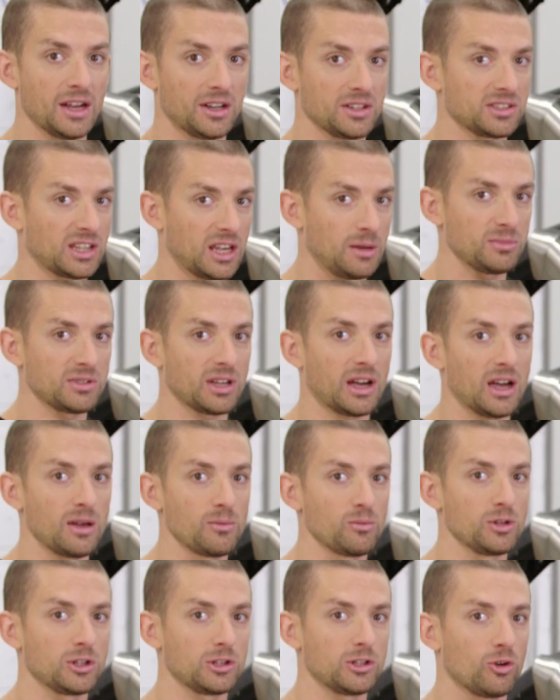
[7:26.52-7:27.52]
At the same
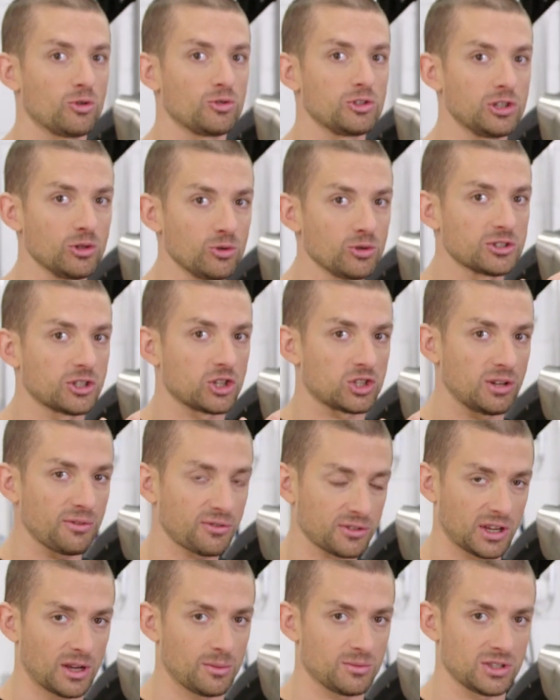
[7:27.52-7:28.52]
time, we don't use the
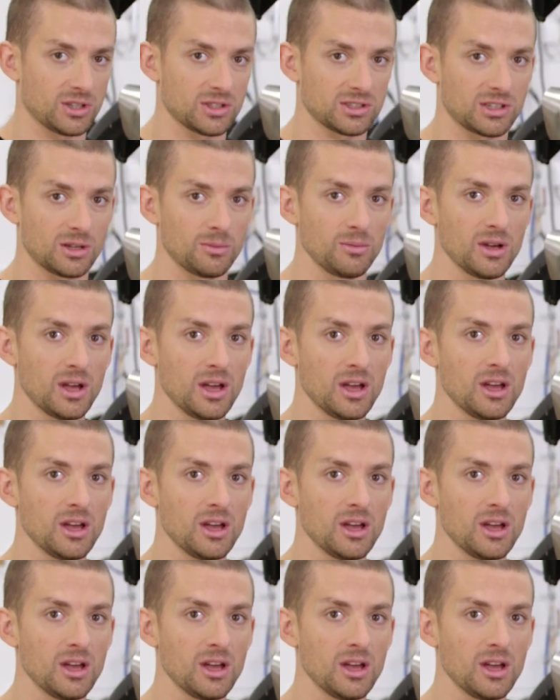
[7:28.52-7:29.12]
shift cam system,